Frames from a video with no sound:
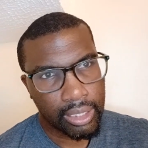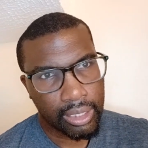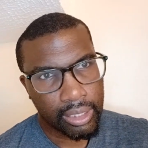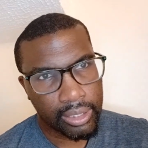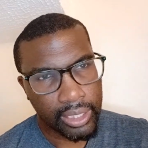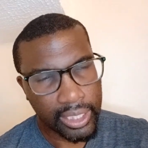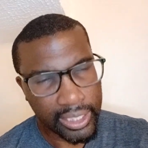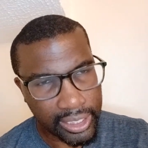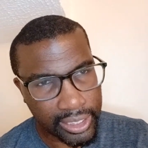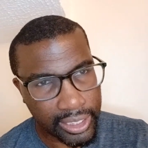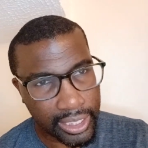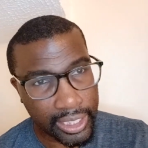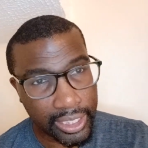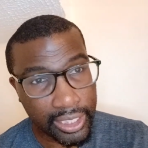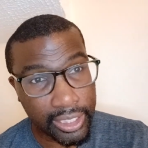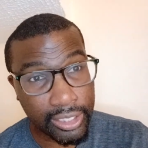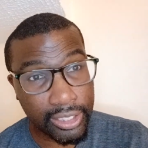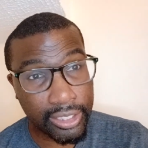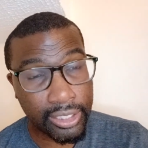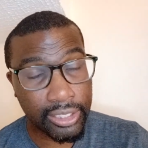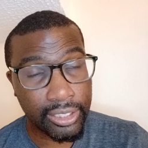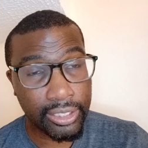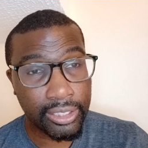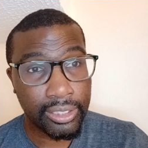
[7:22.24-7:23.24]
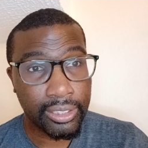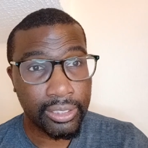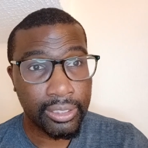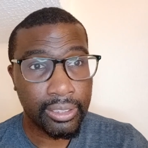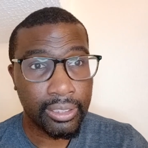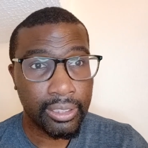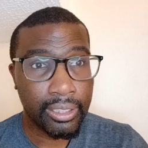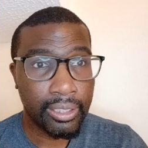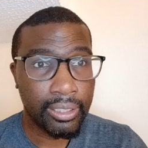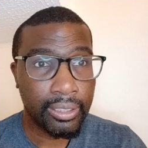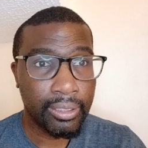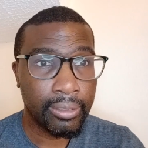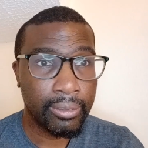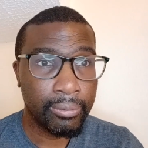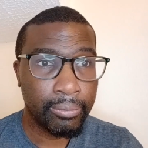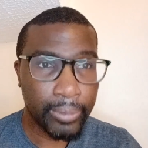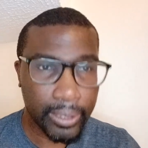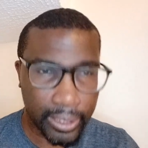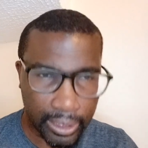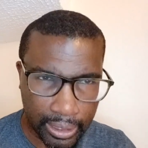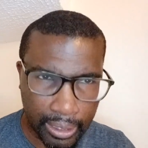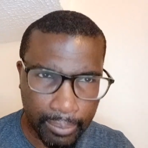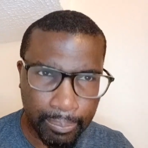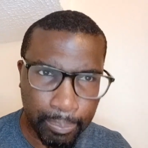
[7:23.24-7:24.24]
This is
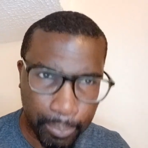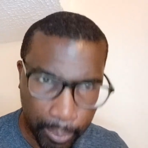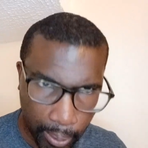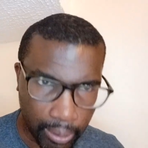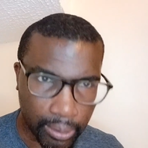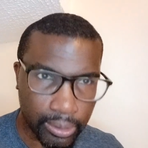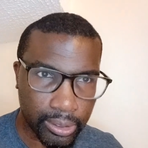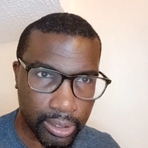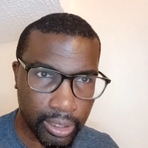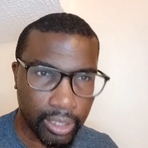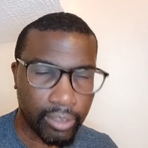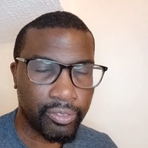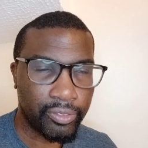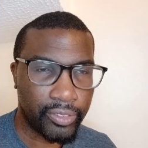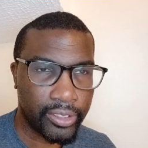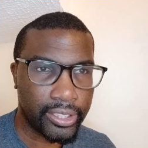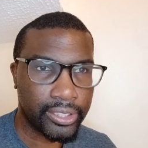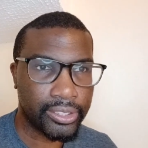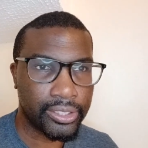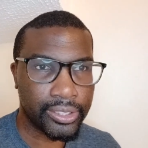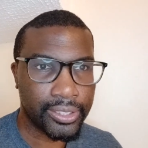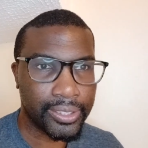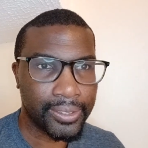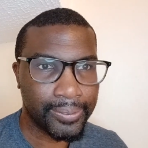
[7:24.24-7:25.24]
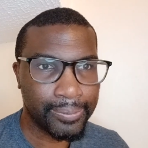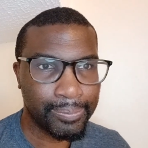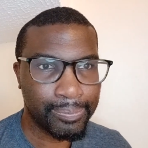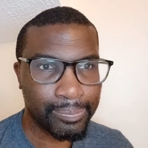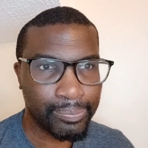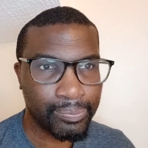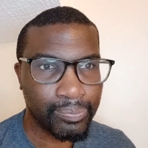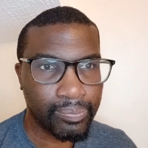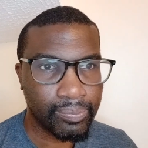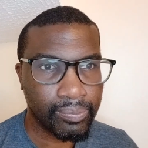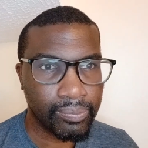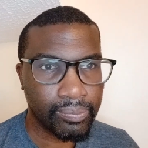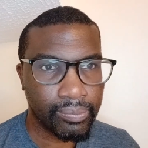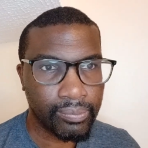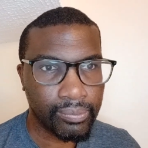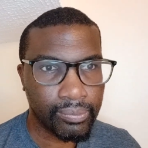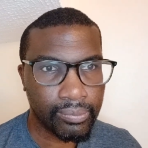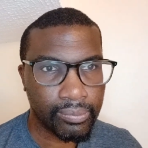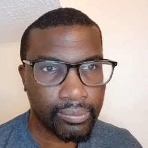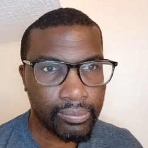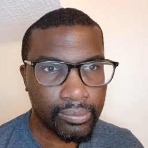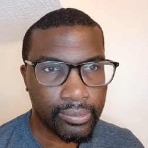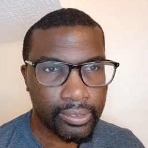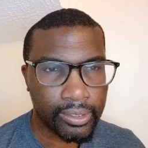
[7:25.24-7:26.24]
Mr. Box office,
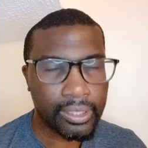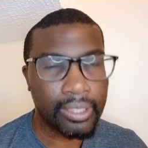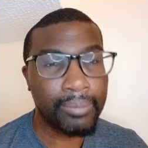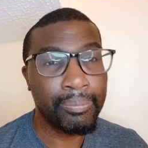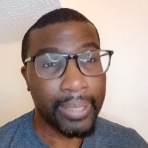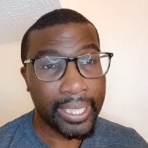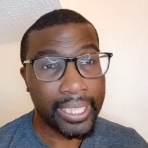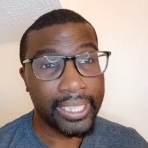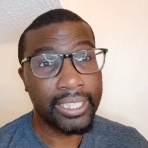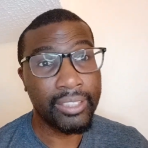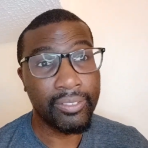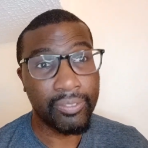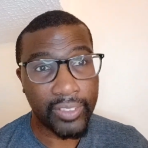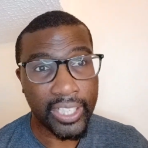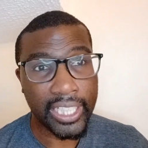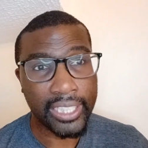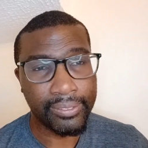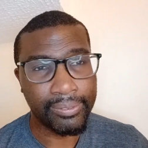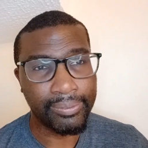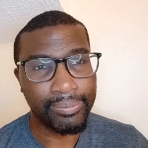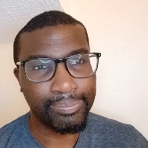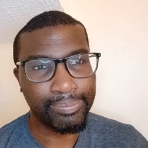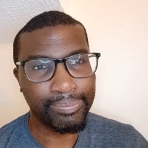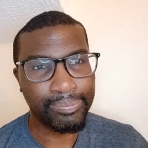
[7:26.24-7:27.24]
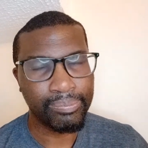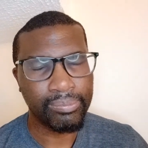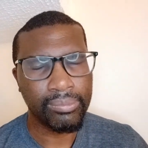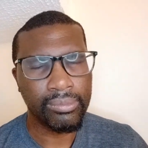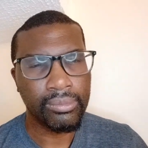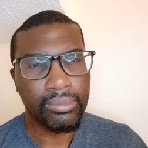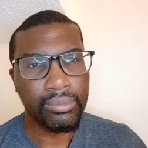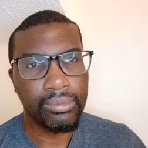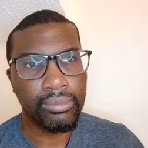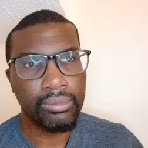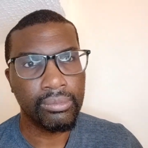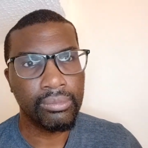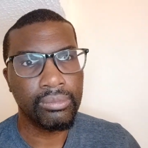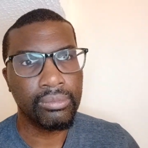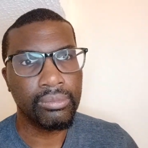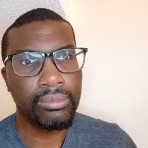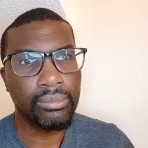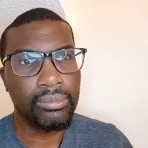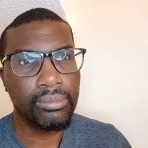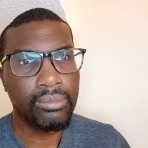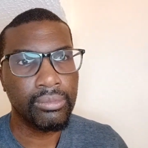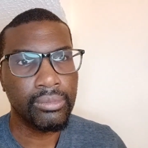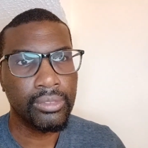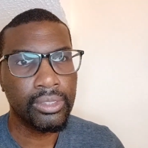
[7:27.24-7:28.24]
the main event,
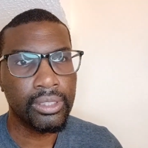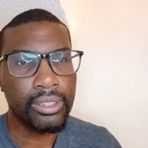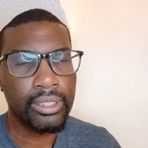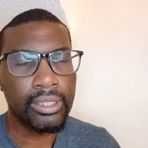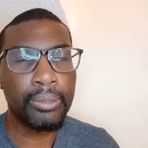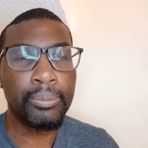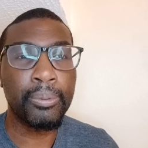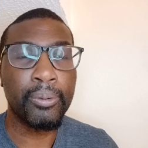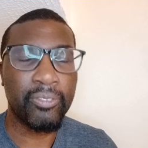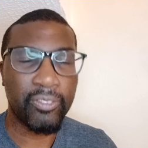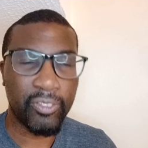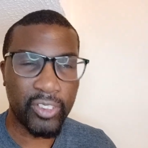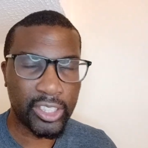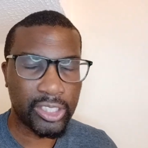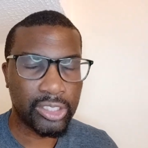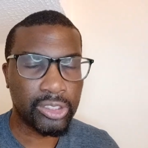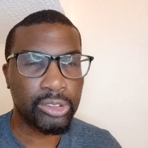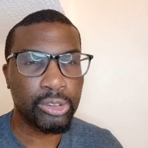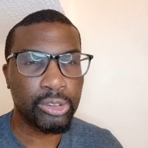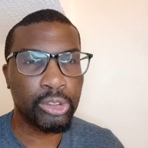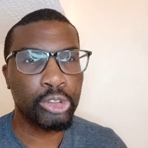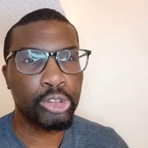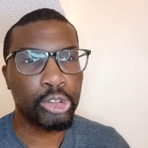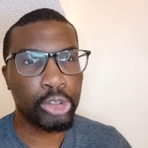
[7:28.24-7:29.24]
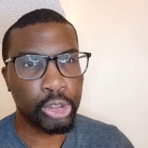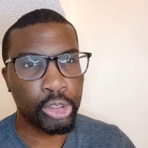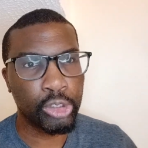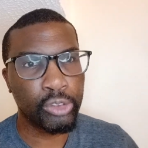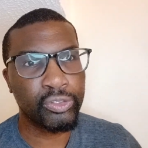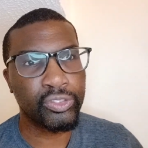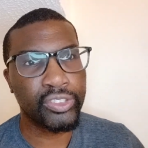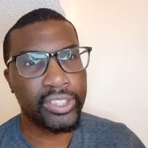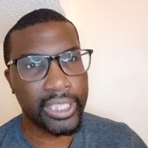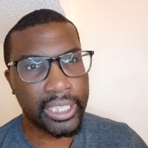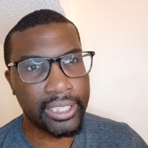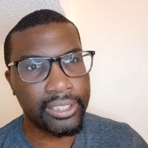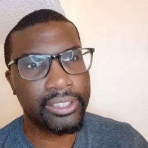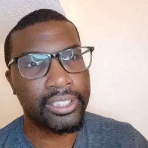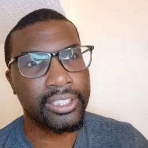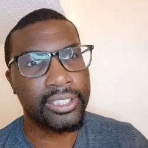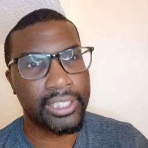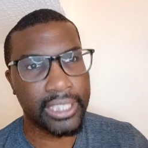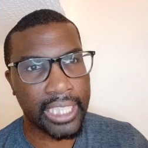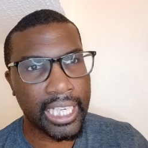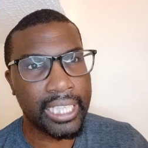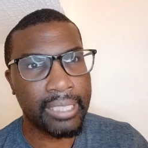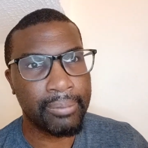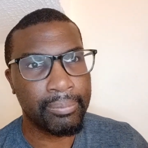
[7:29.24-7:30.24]
the professor of truth and
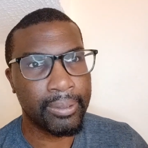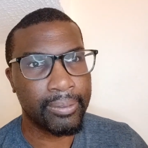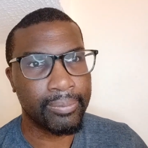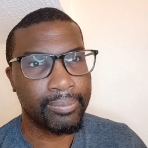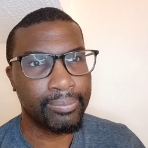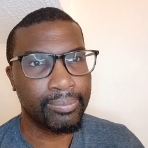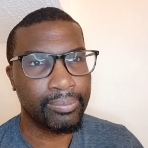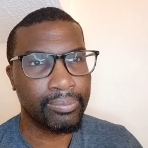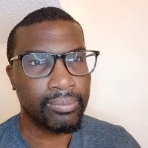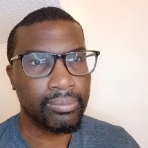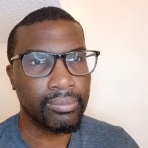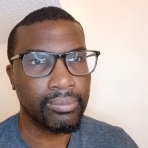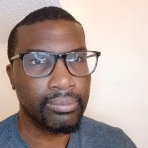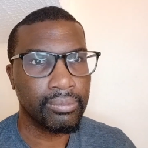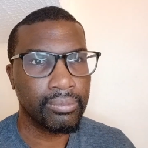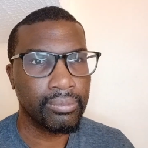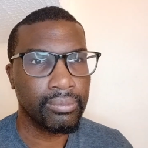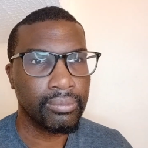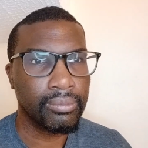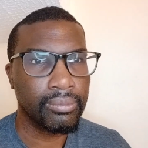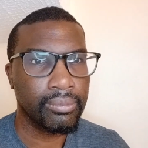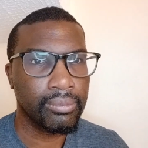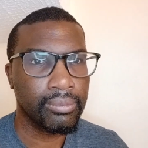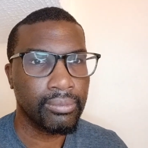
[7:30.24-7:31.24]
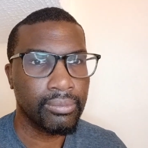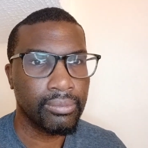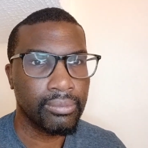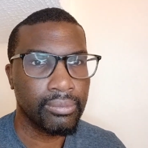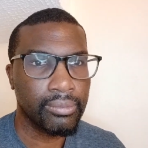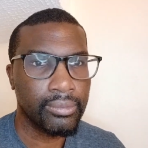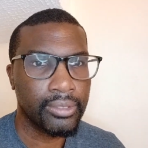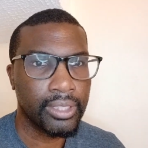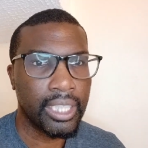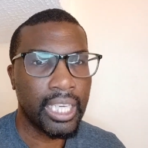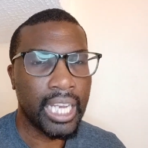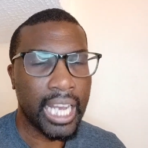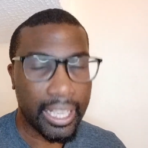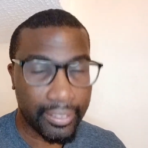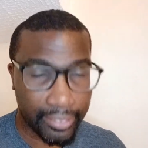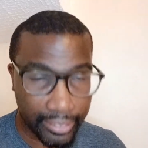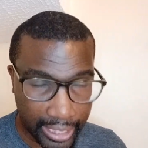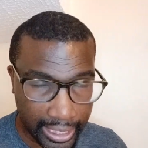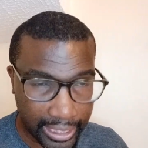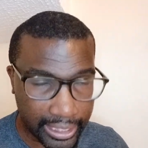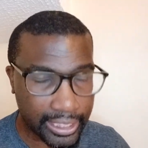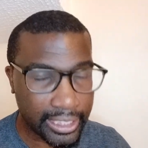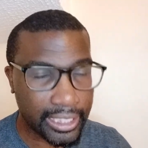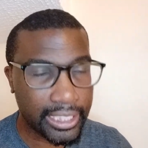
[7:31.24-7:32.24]
entertainment. And
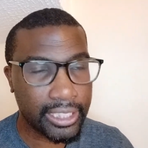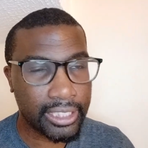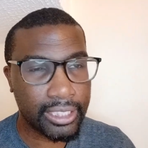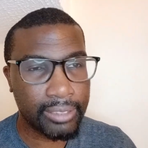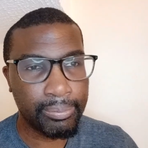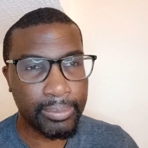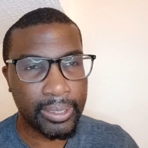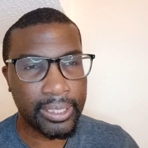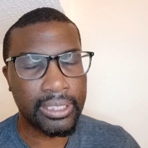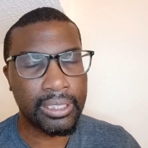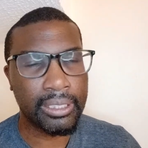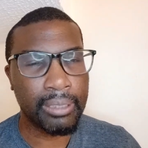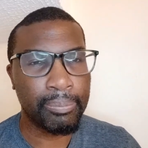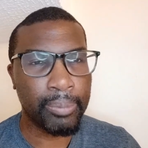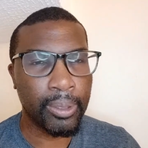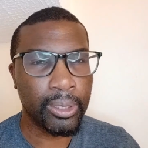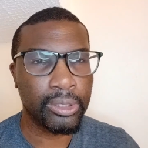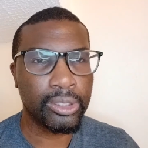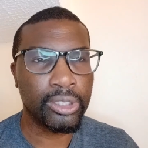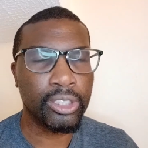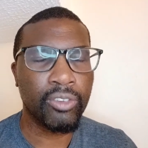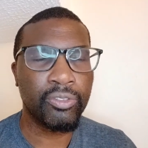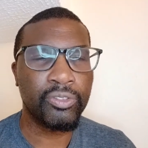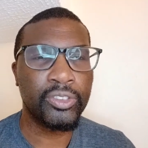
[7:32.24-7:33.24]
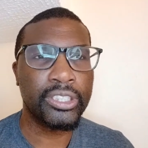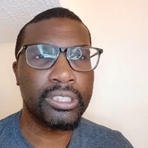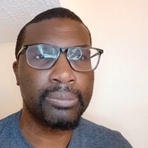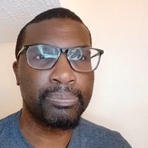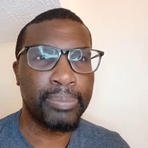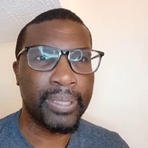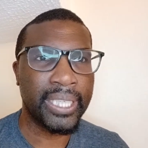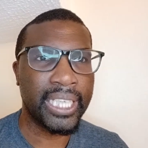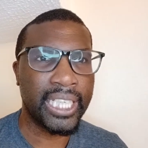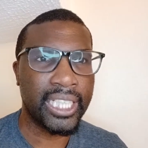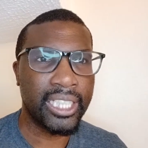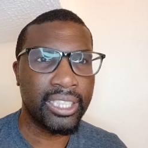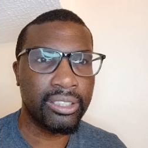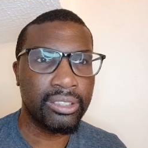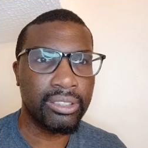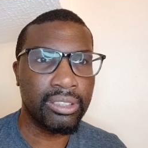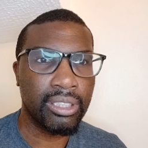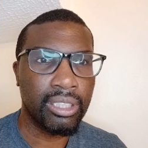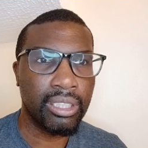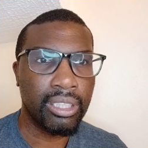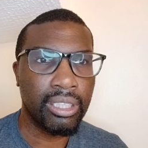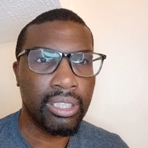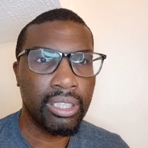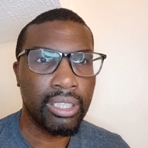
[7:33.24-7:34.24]
this is Mr. Box office being
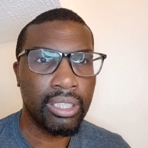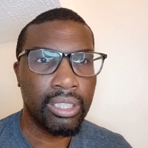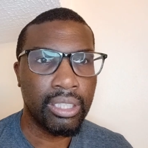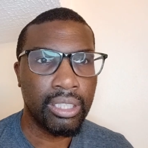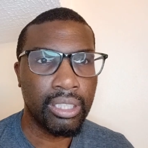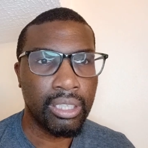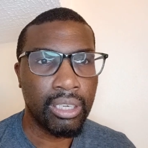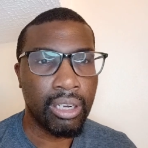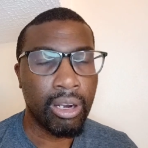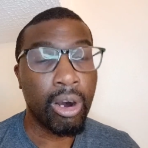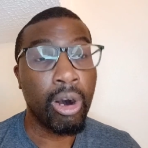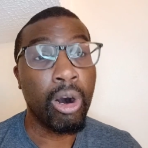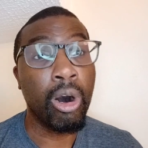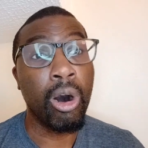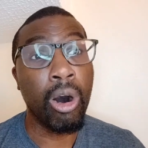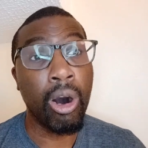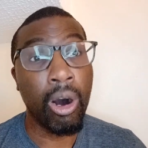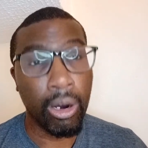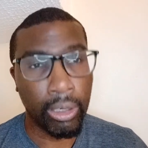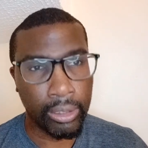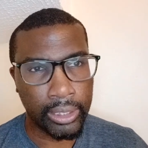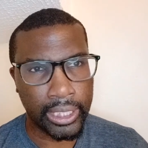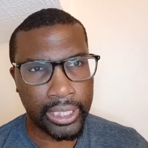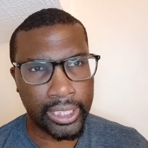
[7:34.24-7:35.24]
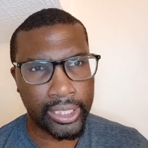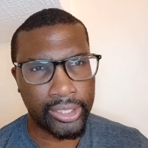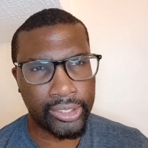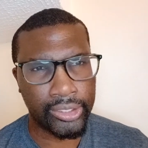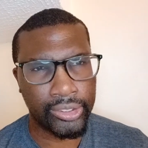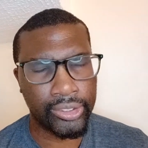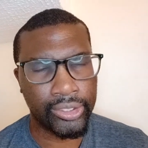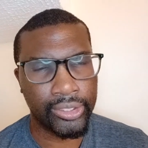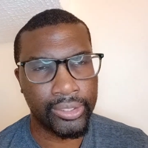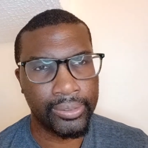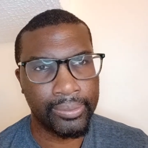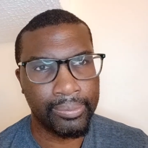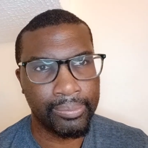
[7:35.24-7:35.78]
honest